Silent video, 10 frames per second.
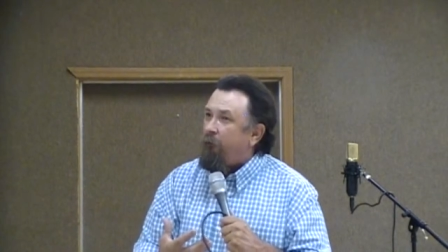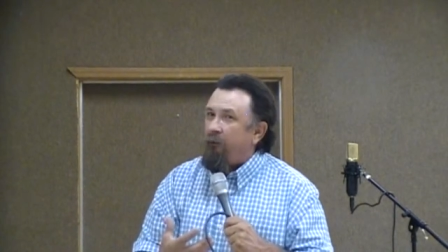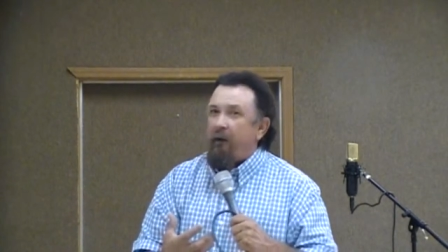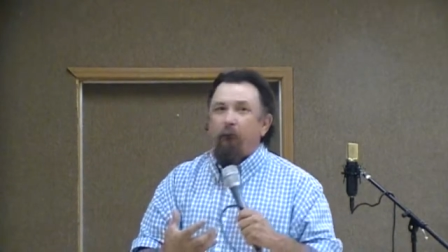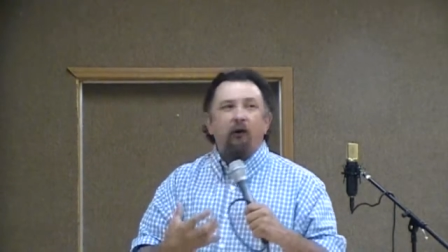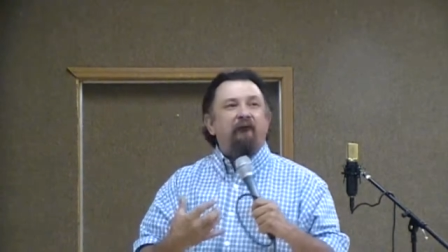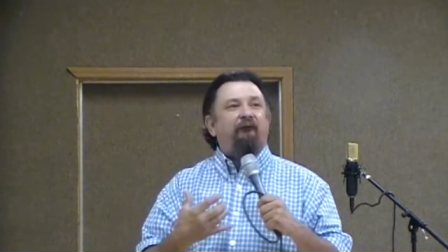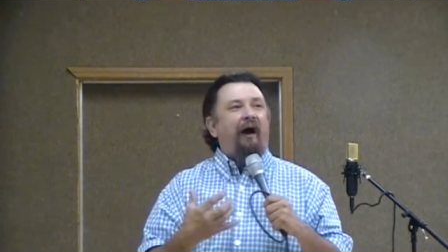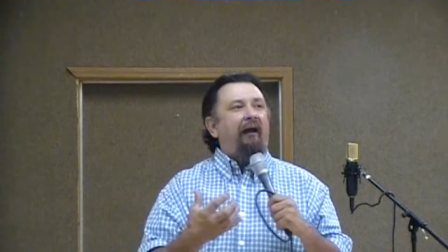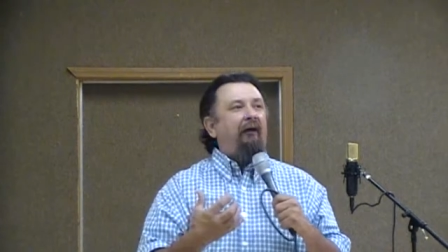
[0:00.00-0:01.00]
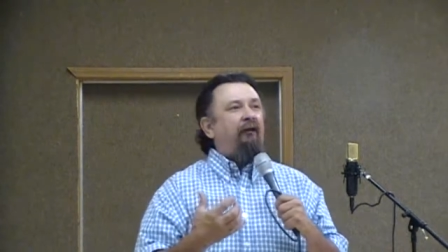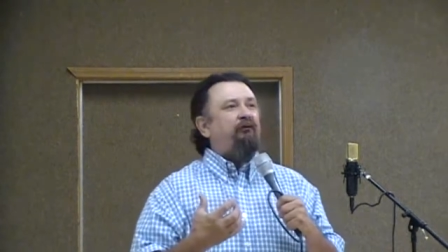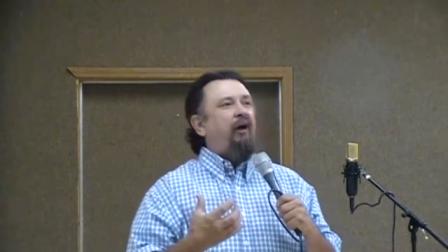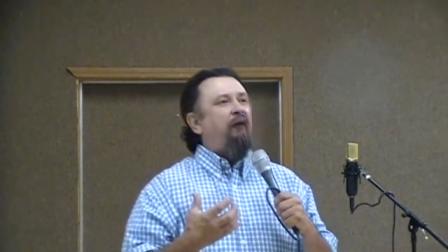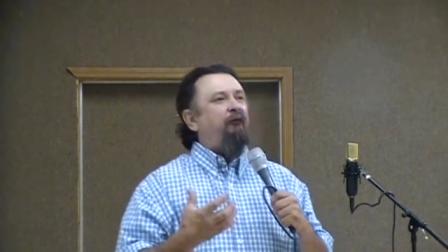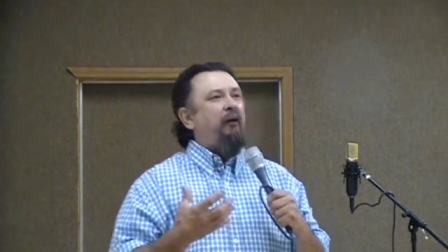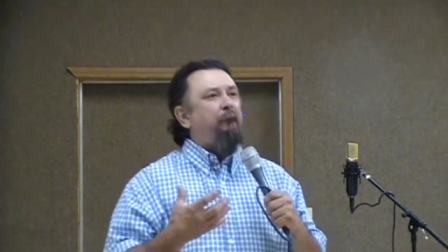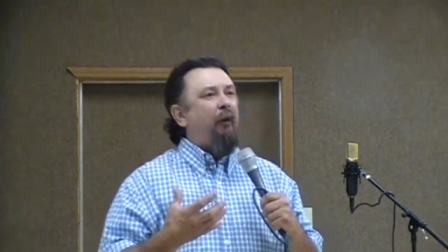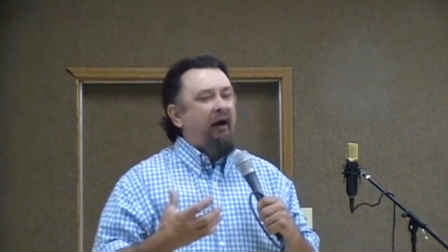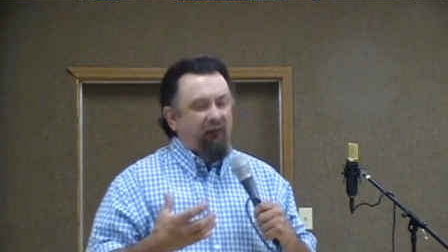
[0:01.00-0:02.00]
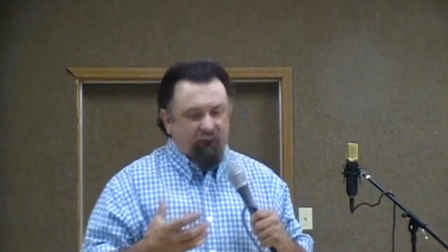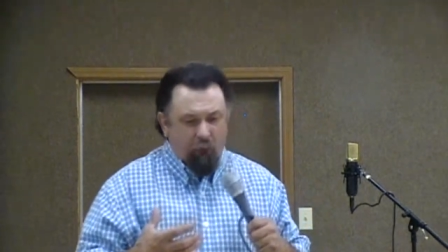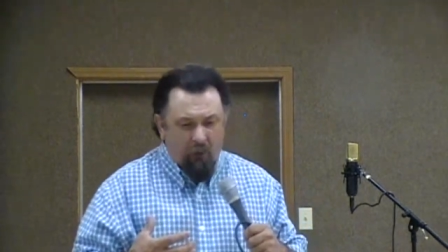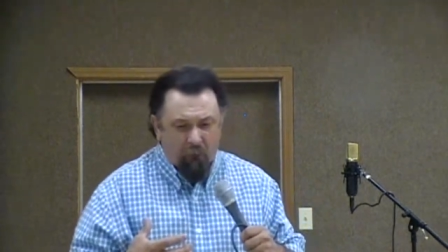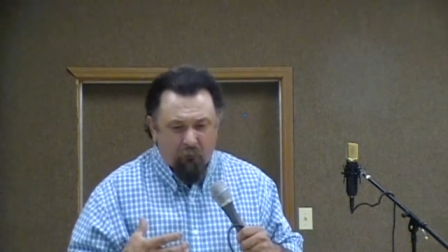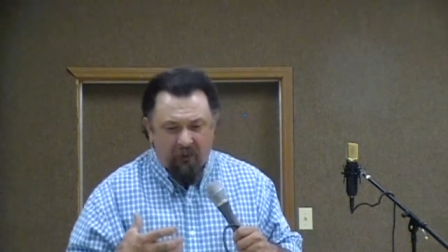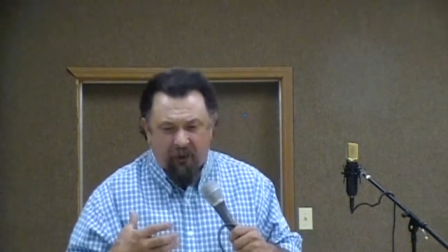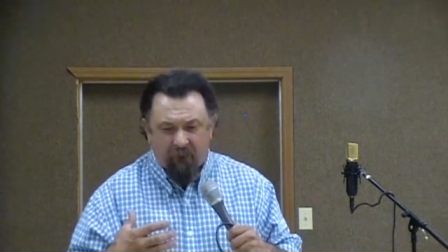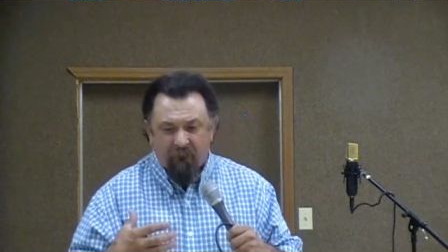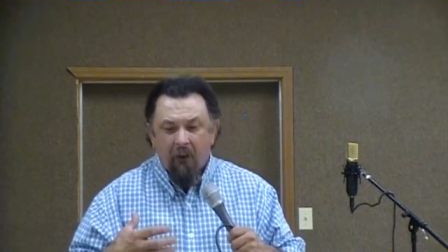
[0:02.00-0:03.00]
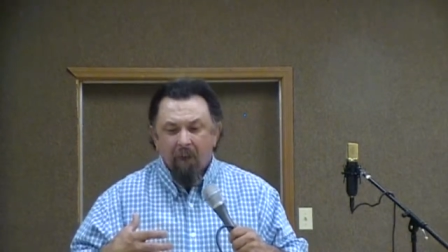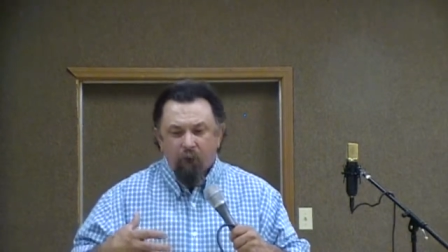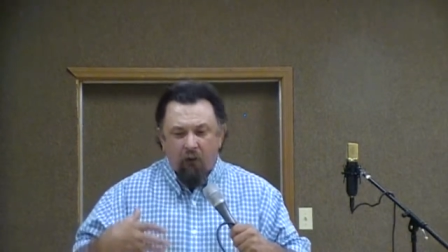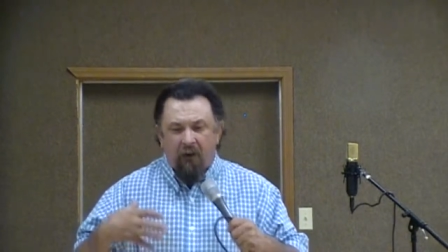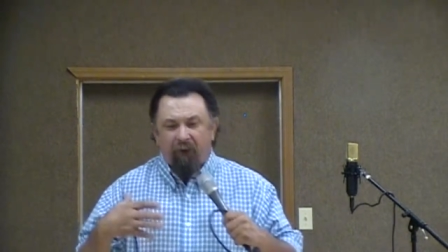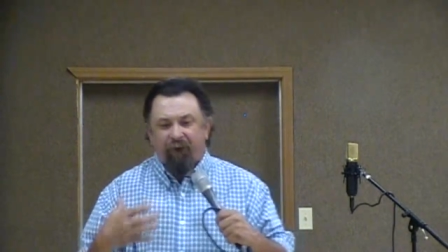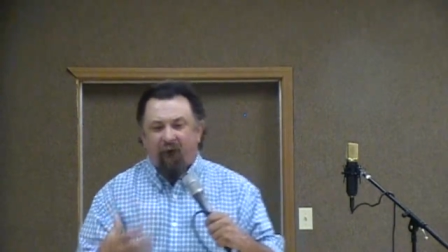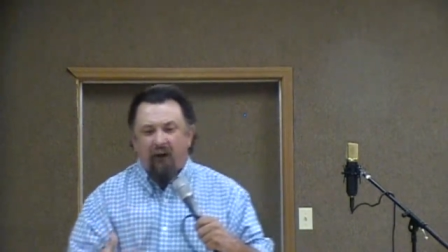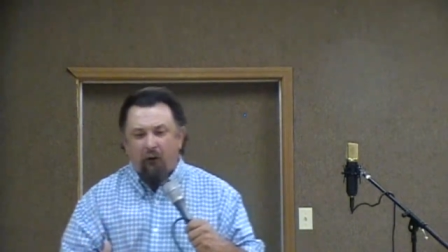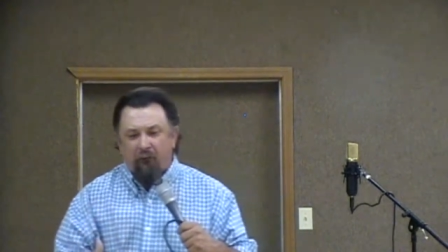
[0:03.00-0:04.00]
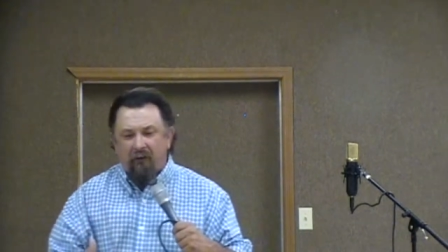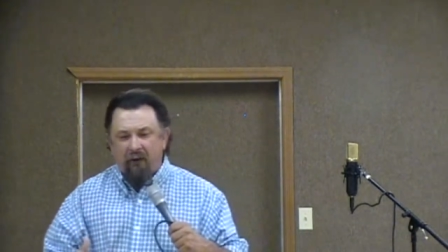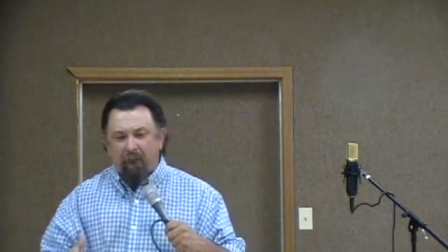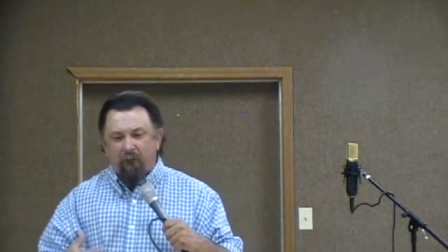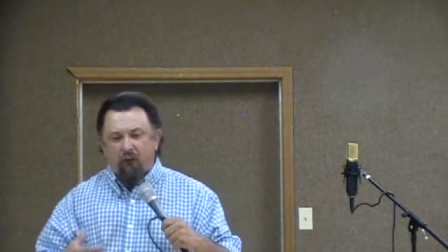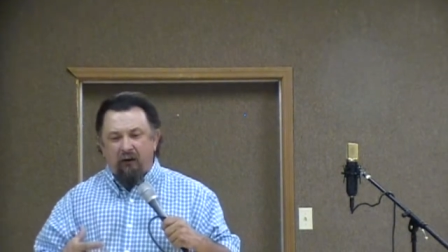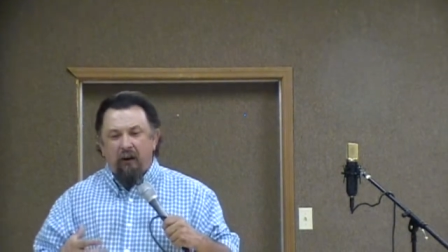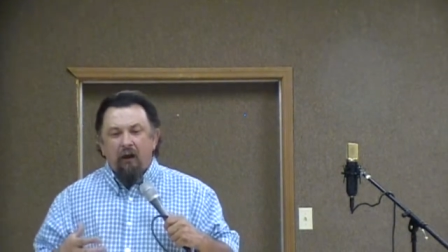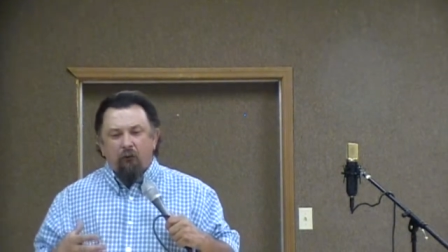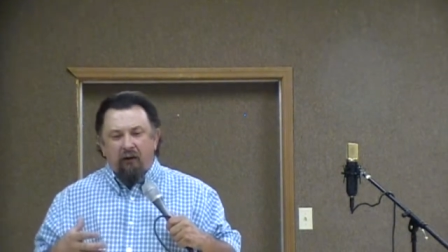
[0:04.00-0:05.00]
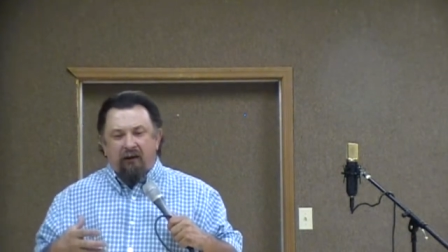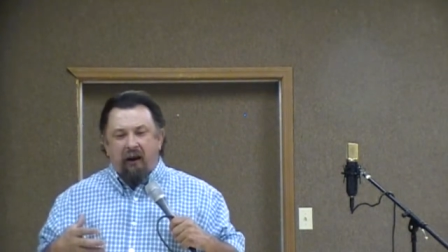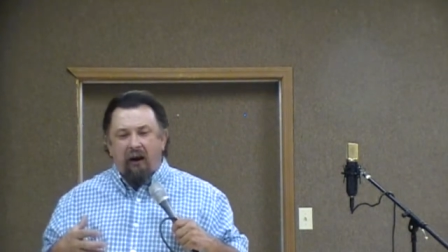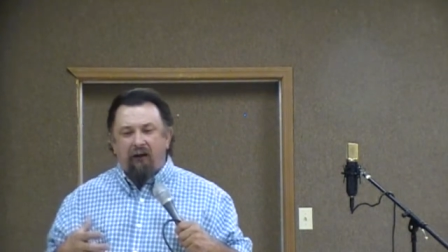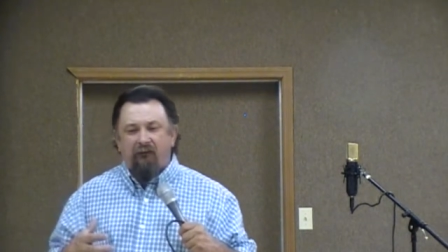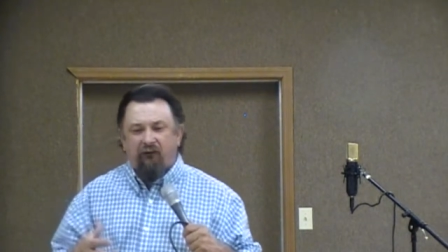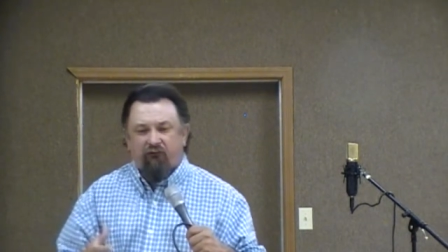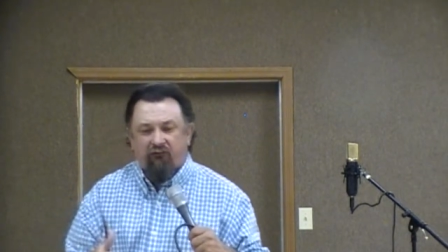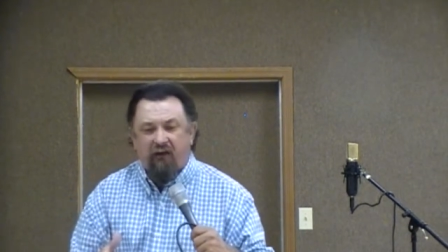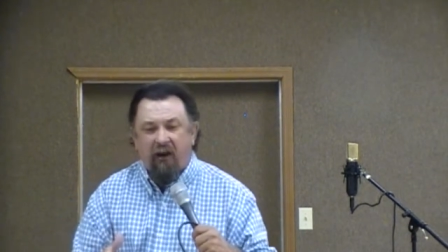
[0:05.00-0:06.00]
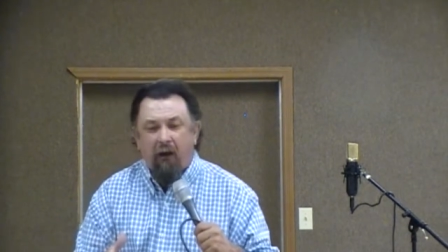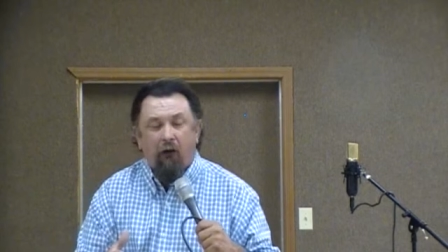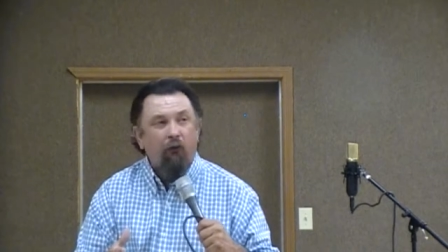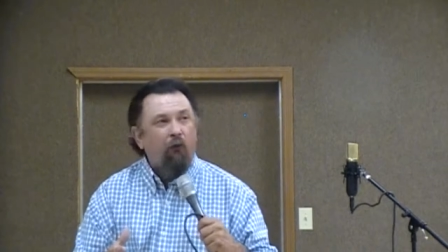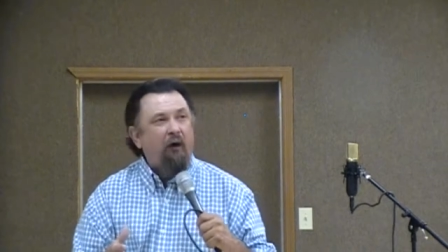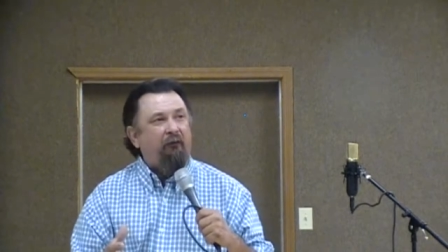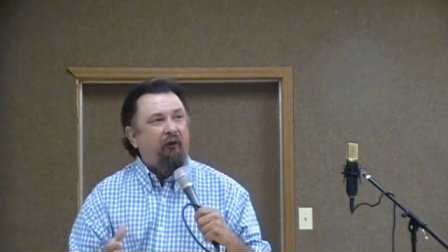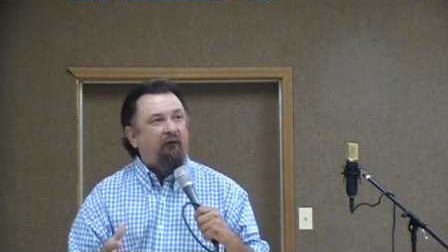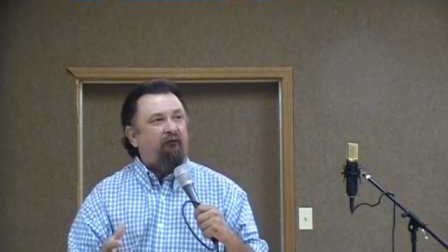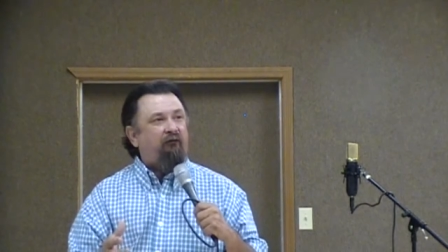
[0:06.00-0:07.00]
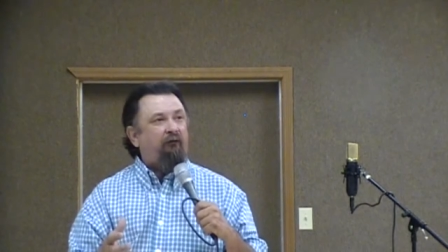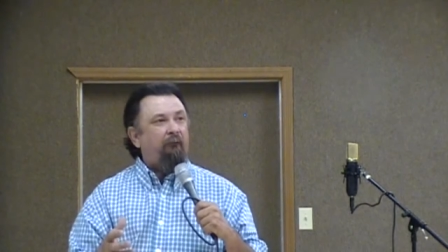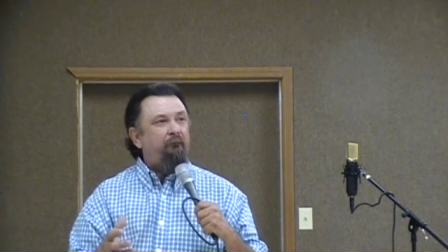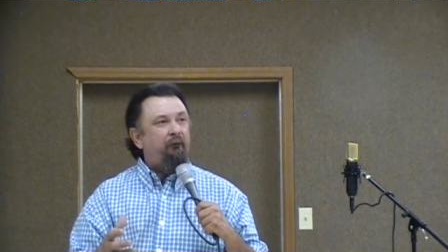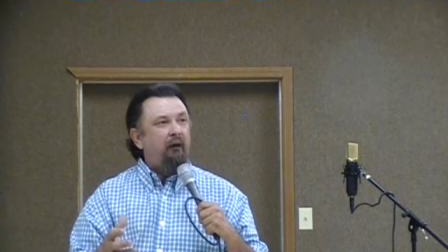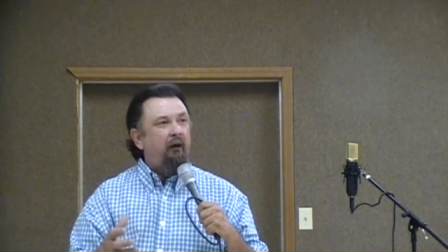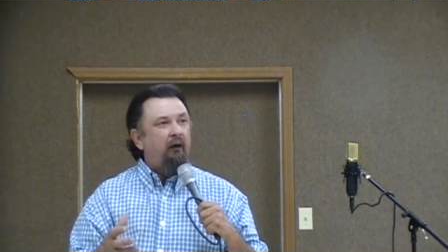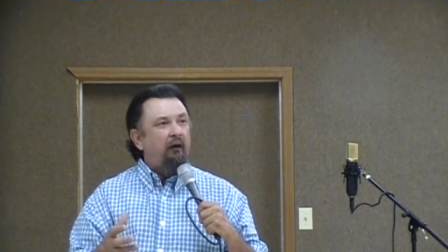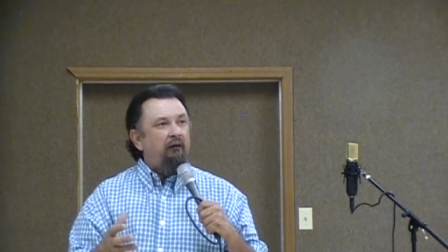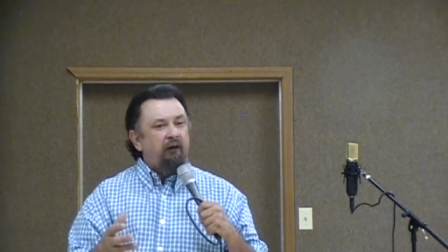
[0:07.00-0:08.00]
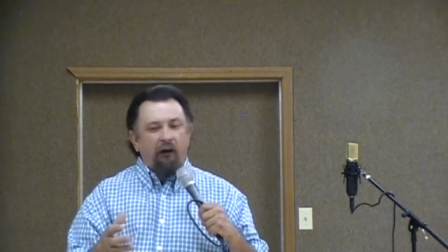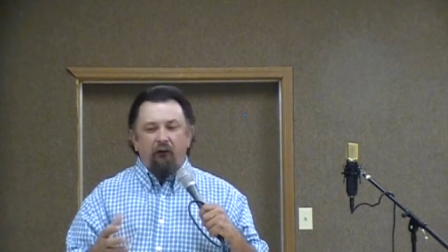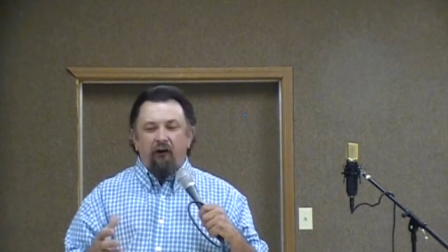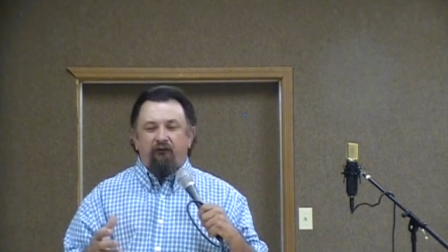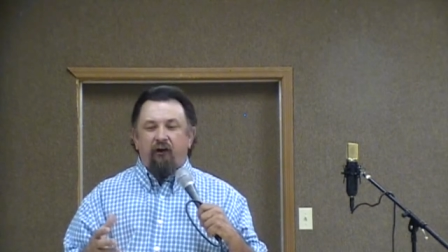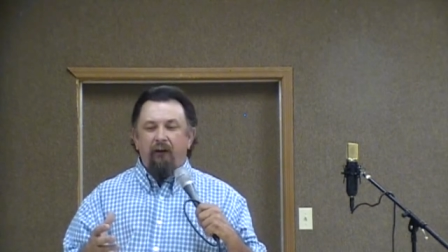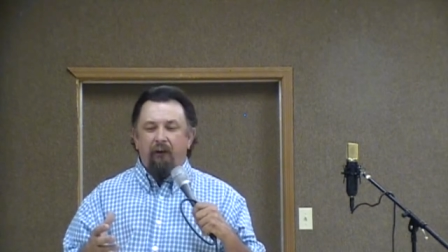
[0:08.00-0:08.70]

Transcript: Whenever we find ourselves in a place to where we have, we have failed Him and we, we carry this guilt with us. You know, there's,